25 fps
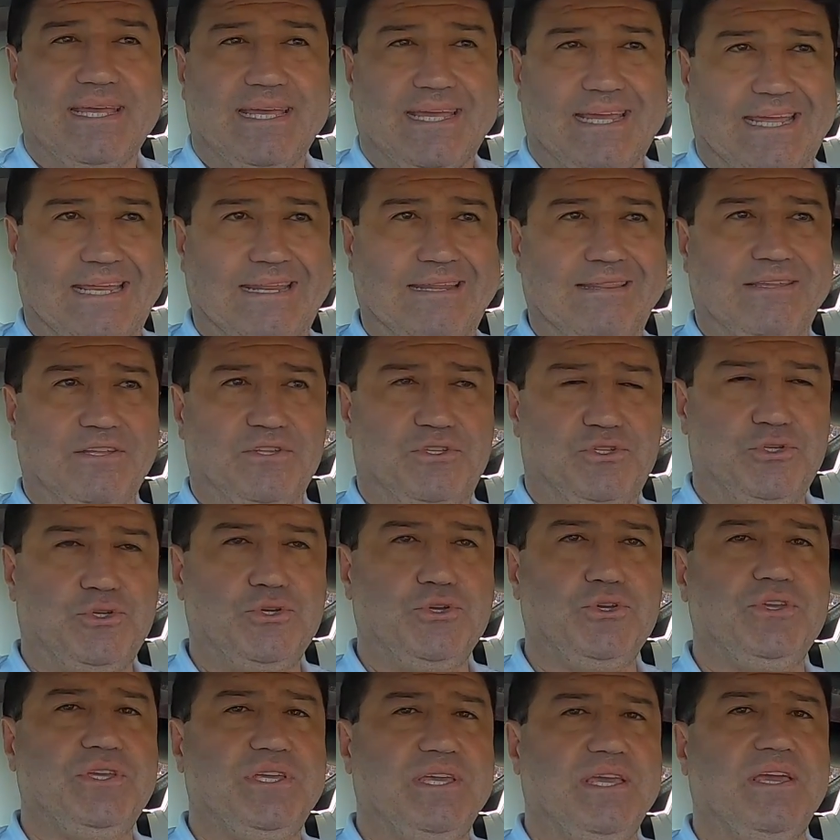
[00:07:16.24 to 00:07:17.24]
in the
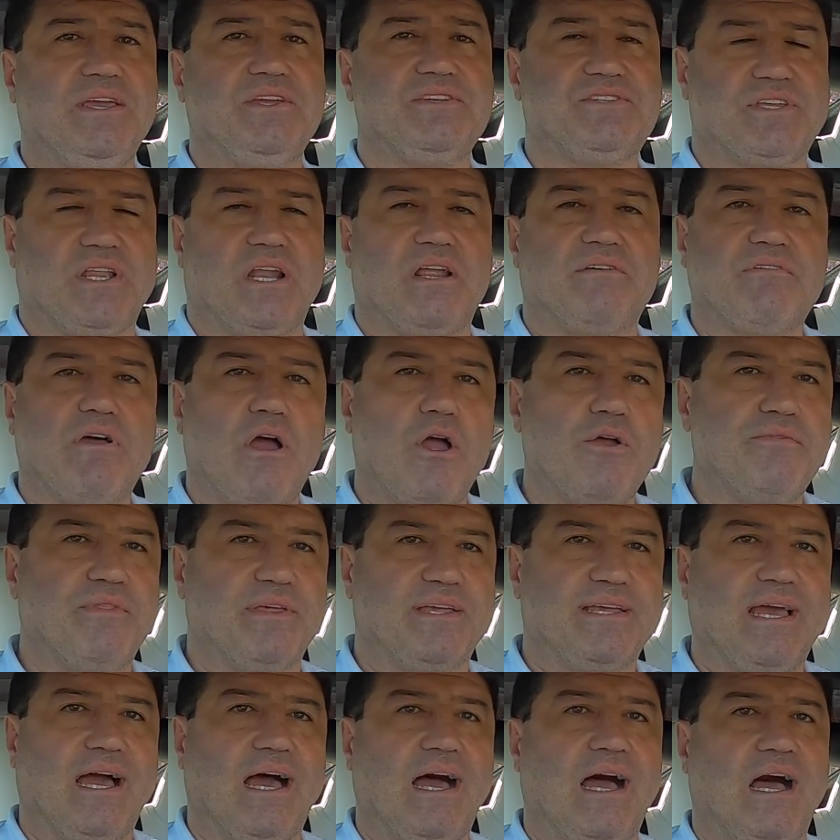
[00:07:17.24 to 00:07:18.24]
2 years that I've owned the
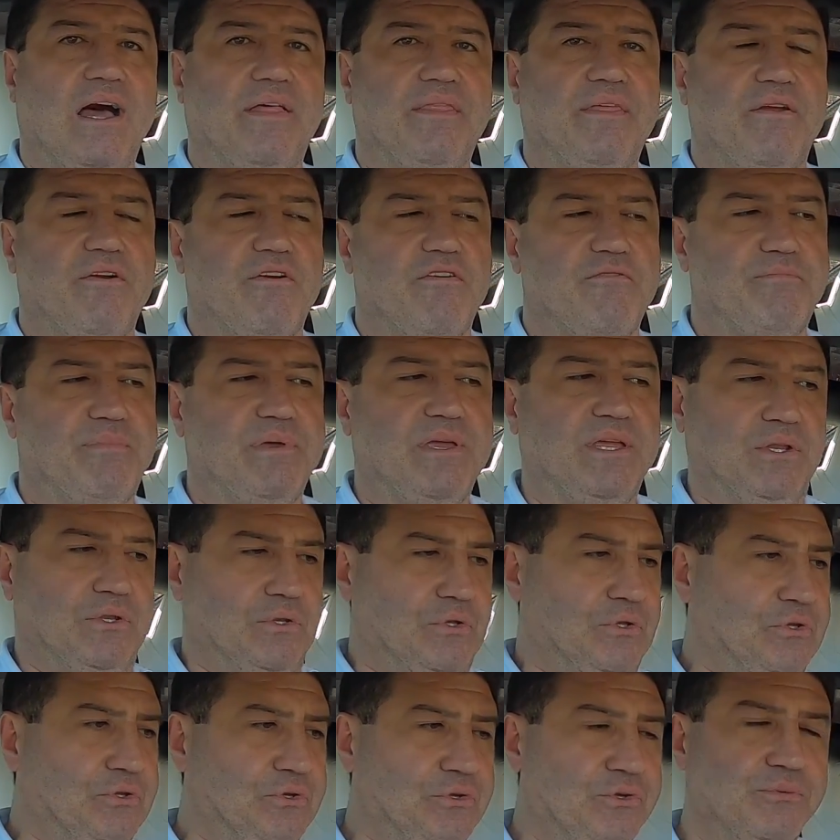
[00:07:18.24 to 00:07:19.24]
car, there have
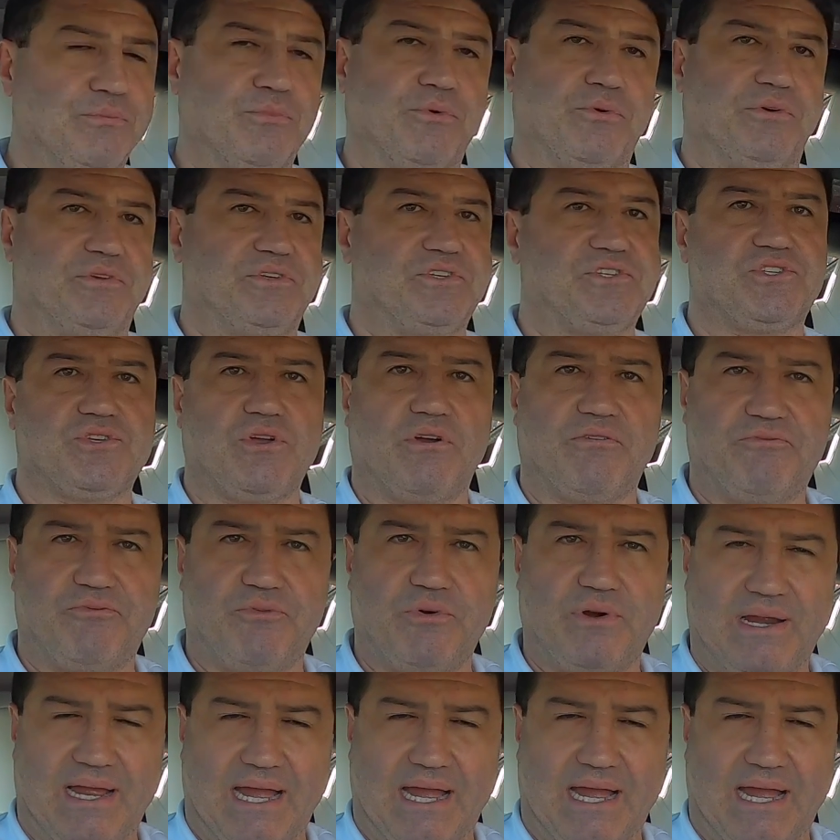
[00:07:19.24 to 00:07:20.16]
been numerous software